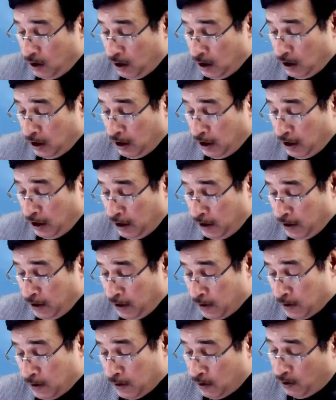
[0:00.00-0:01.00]

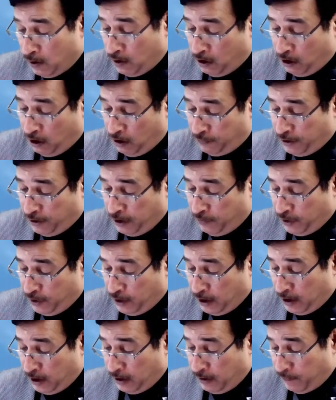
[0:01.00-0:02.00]
Arrears of
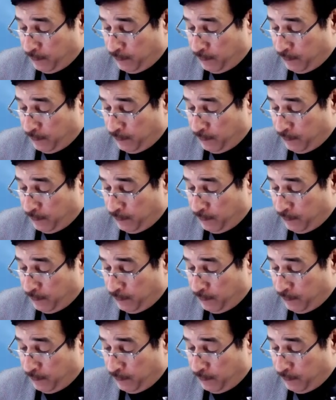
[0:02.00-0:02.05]
dividend.